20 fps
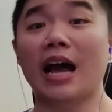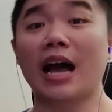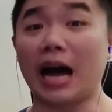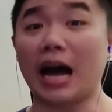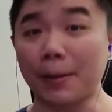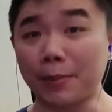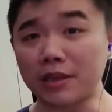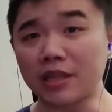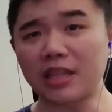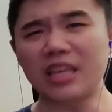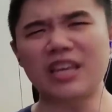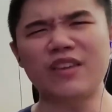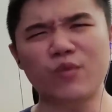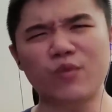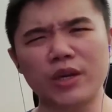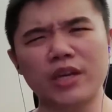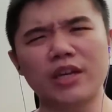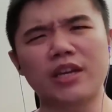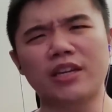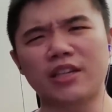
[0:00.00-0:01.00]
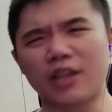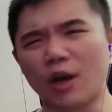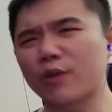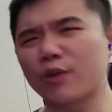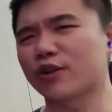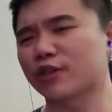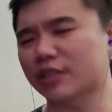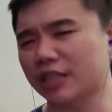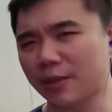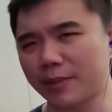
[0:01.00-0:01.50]
I believe we know
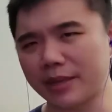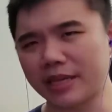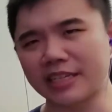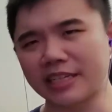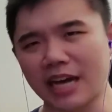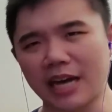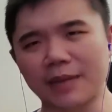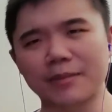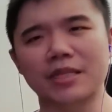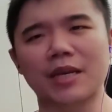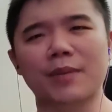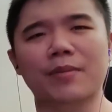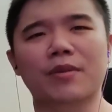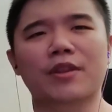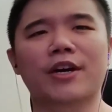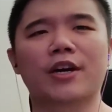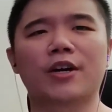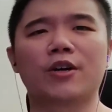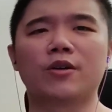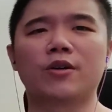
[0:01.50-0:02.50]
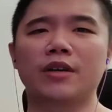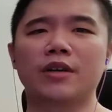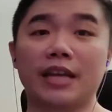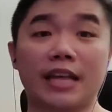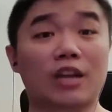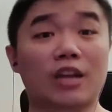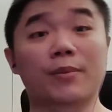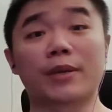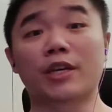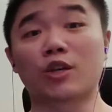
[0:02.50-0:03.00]
there's going to be a time skip though.
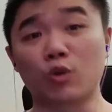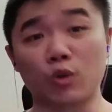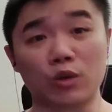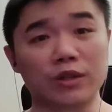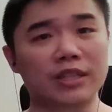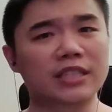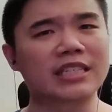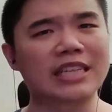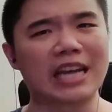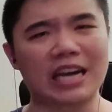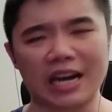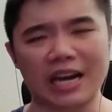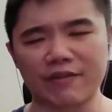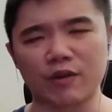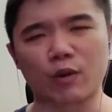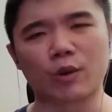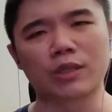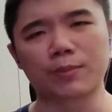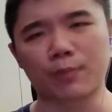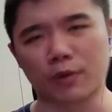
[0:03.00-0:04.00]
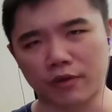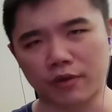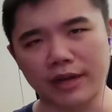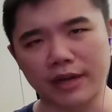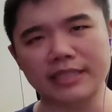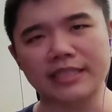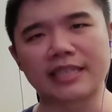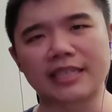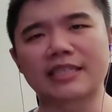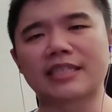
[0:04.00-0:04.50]
It'll be cool to see how everyone's
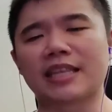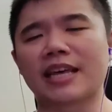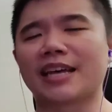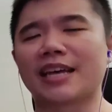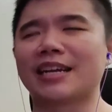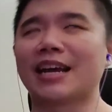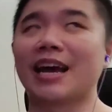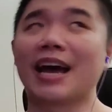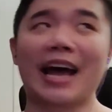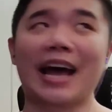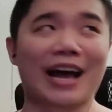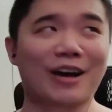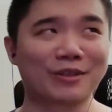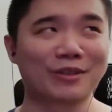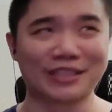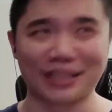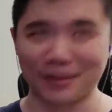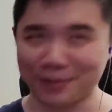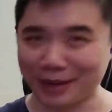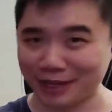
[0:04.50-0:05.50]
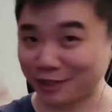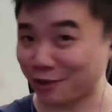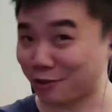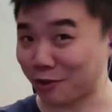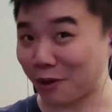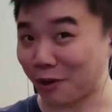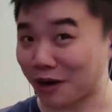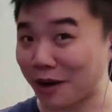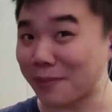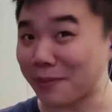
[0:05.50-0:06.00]
progressed since then, how Zym has
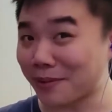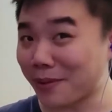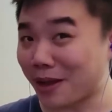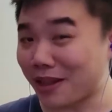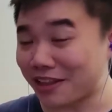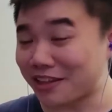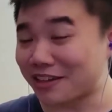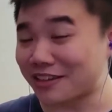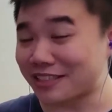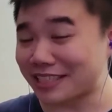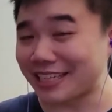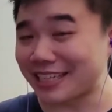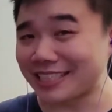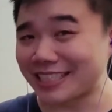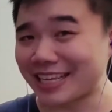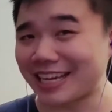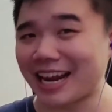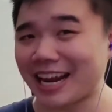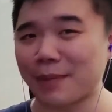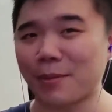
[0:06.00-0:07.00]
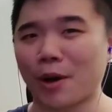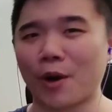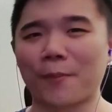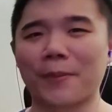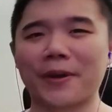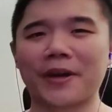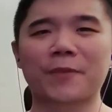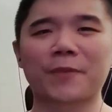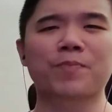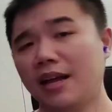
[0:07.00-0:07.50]
grown up a little since then, I'm
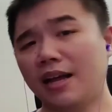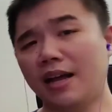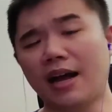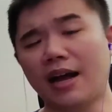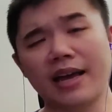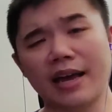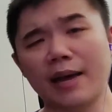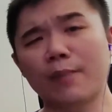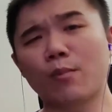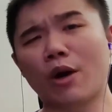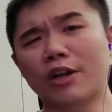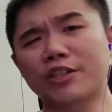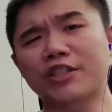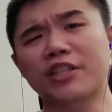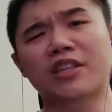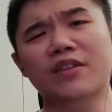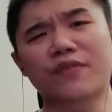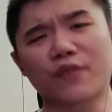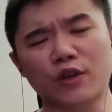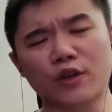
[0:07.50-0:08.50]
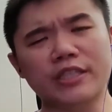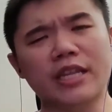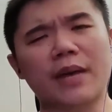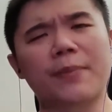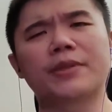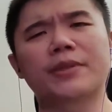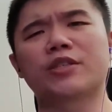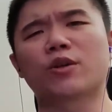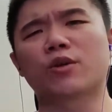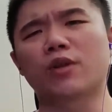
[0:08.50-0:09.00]
hoping. I am watching the first
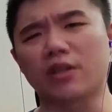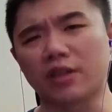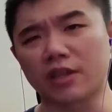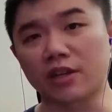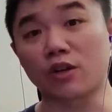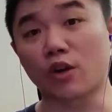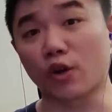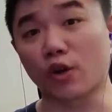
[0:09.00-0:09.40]
episode a little